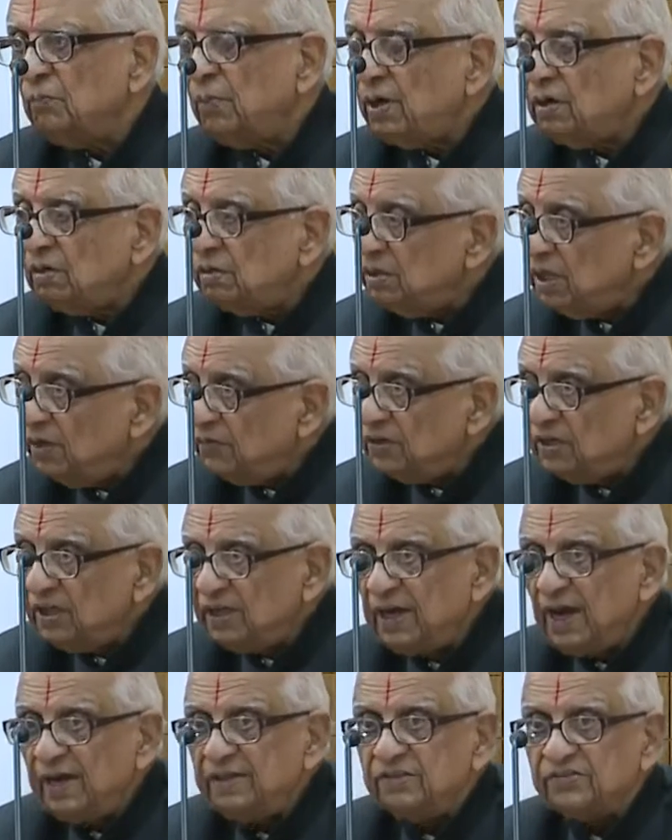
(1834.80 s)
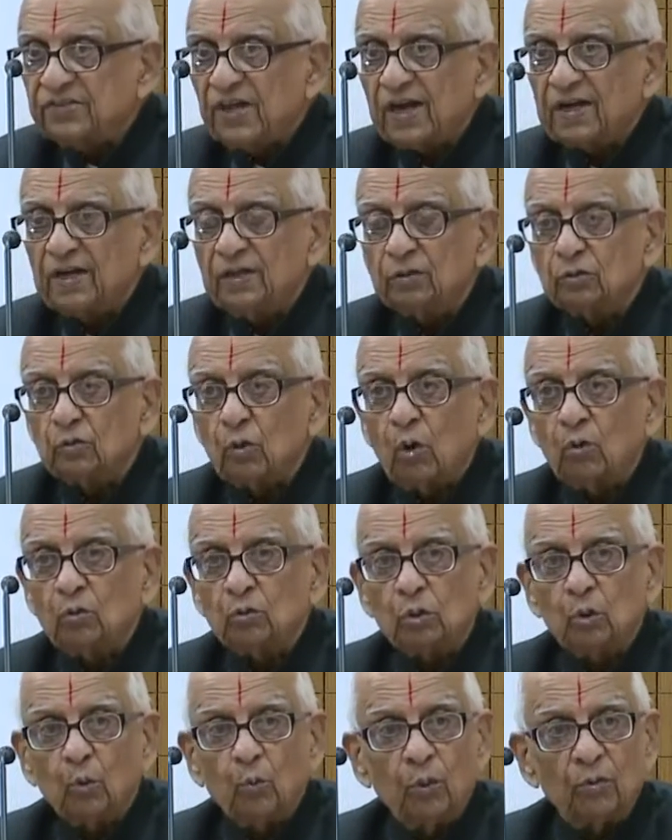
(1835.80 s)
But they were denied the share and thrown
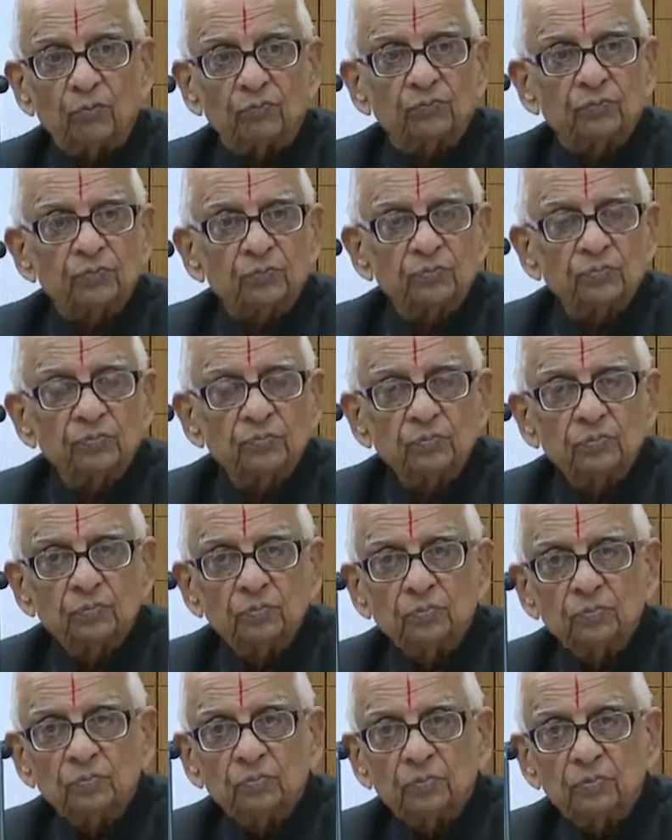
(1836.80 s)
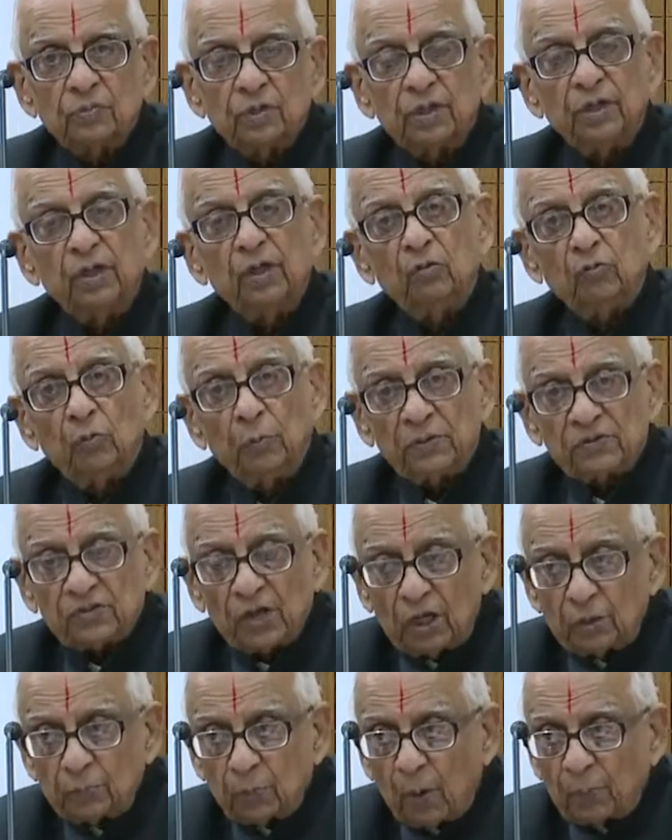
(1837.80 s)
to the wolf. Hindu
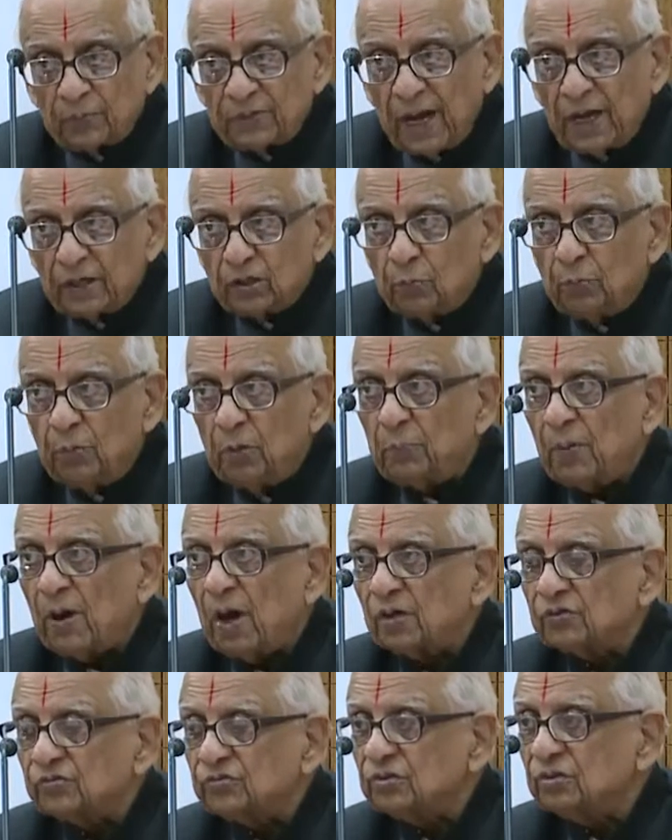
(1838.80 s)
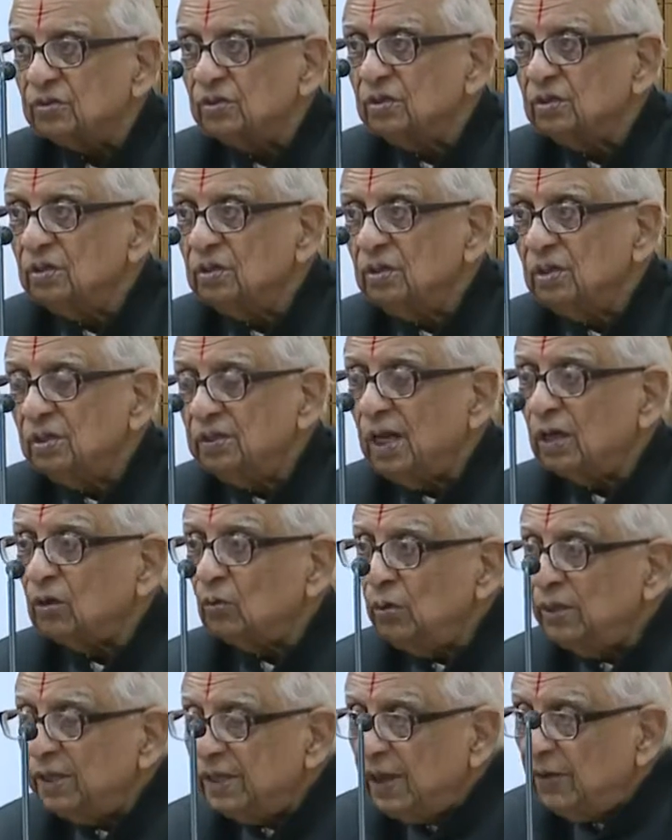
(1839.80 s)
Women's Right Property Act to be passed. That
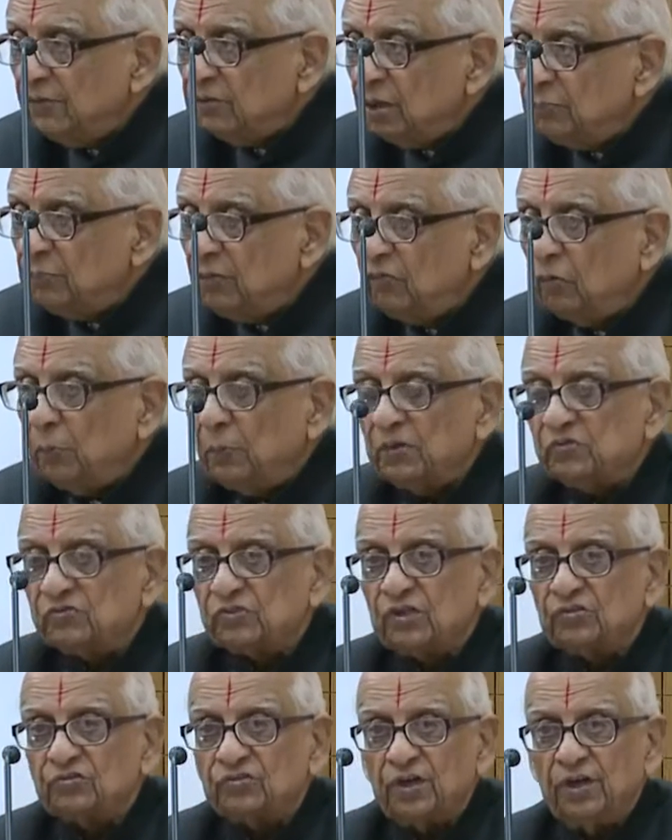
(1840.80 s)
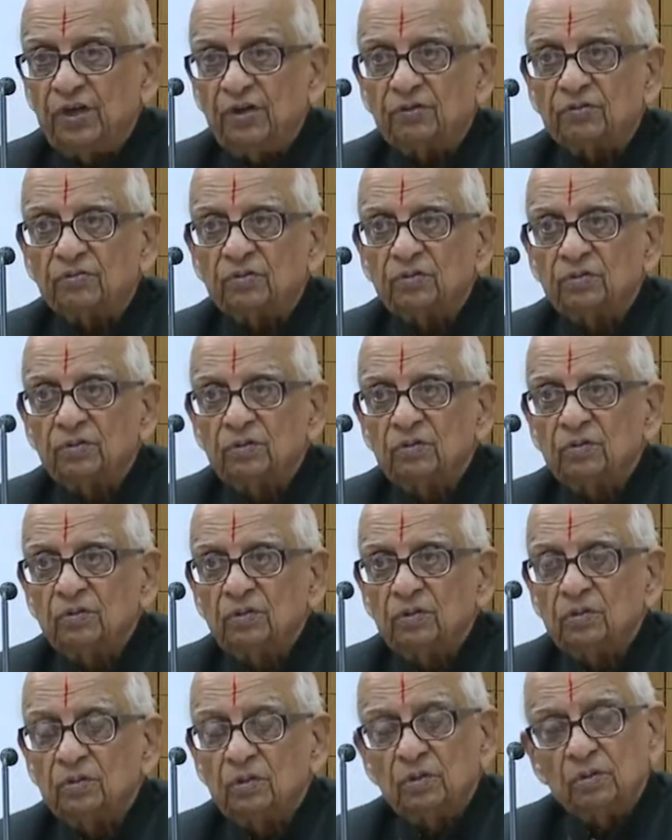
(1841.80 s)
only gave them a women's estate.
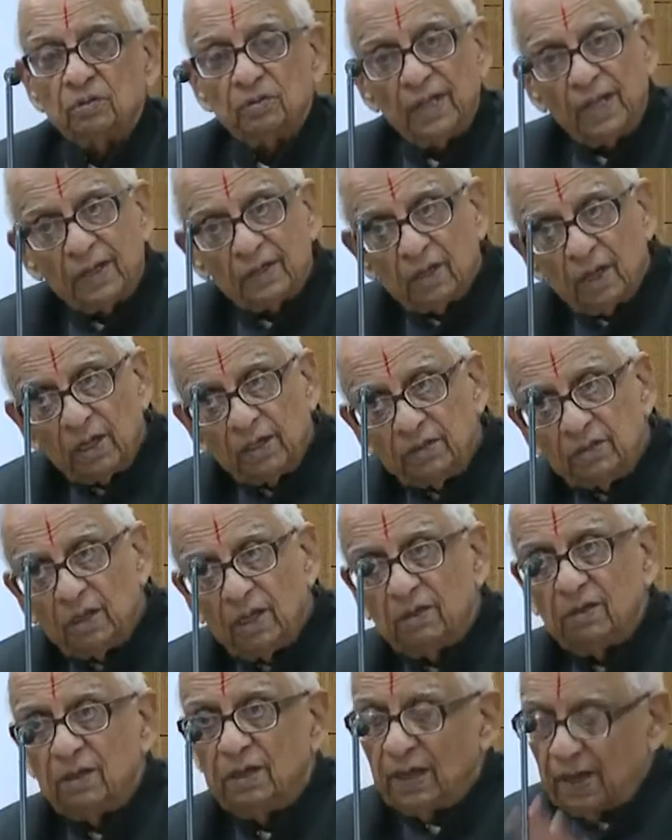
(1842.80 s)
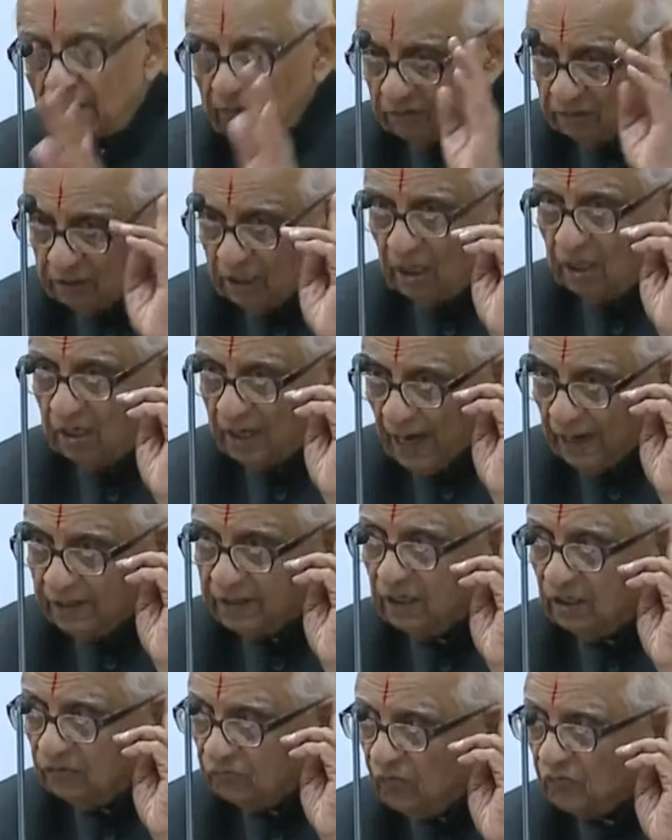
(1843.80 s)
Then, uh, the, the, till
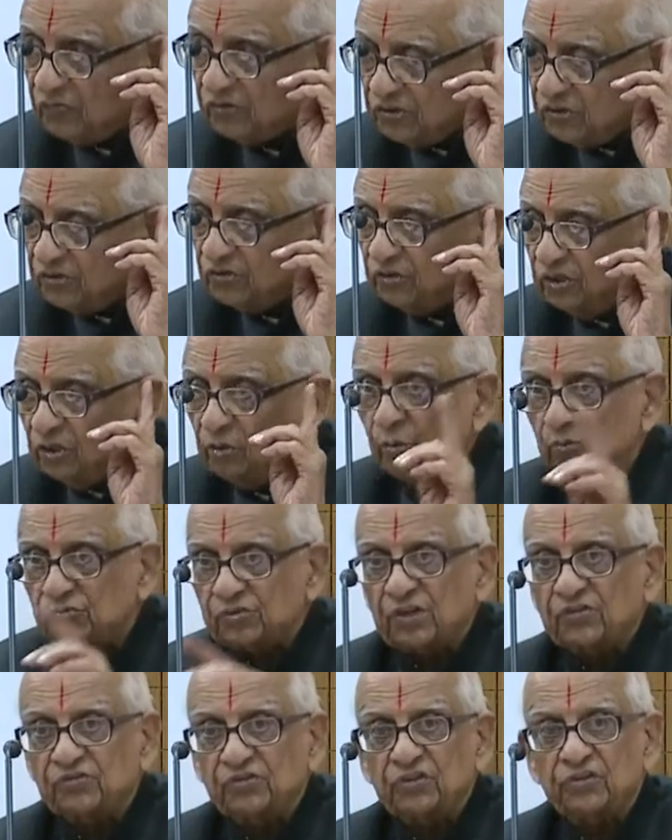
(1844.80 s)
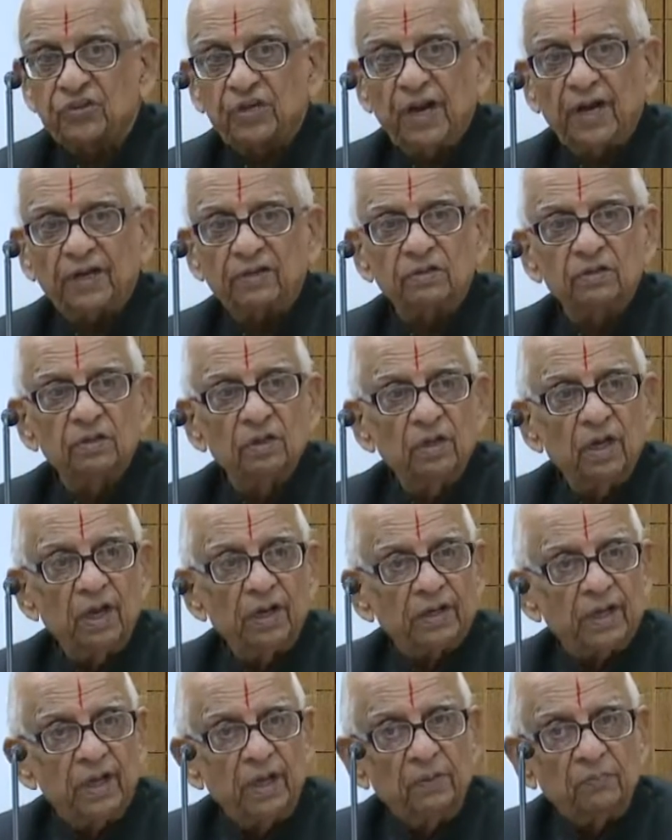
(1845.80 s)
1956, Hindu Succession
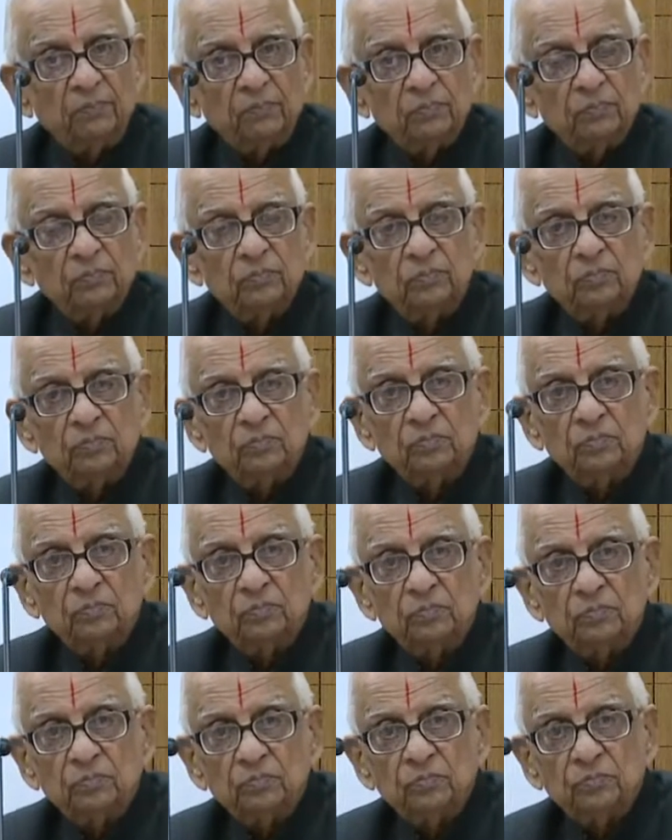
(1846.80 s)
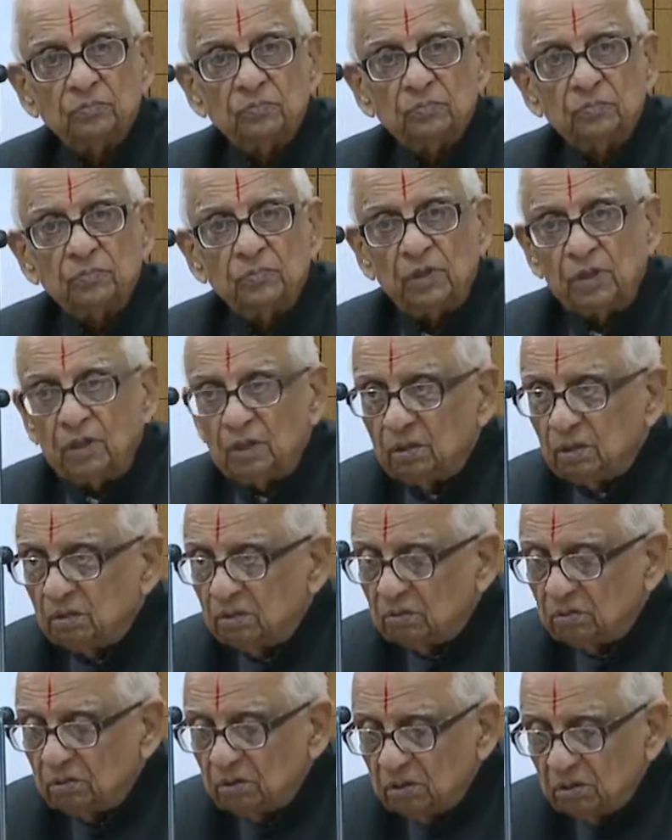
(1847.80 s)
Act came
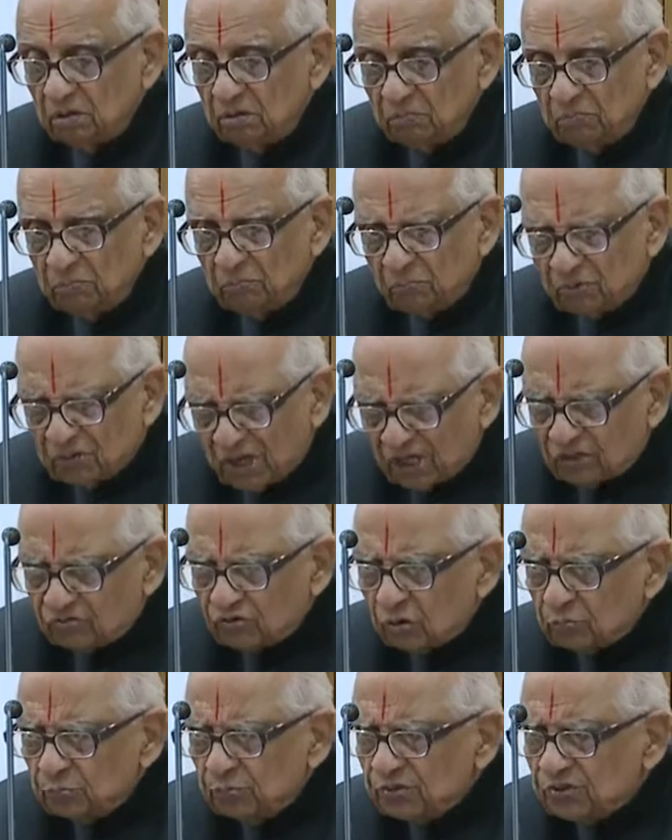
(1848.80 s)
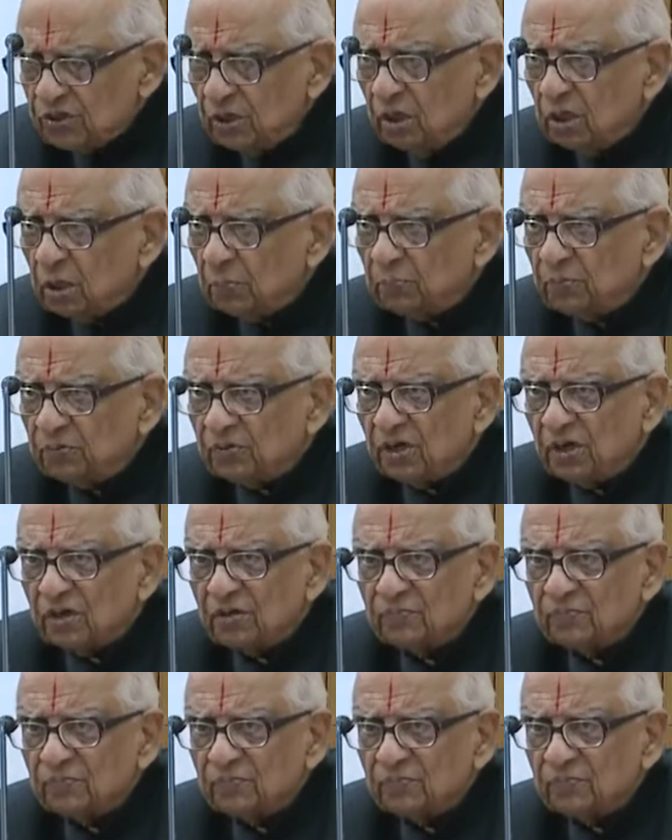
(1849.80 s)
the text was misinterpreted.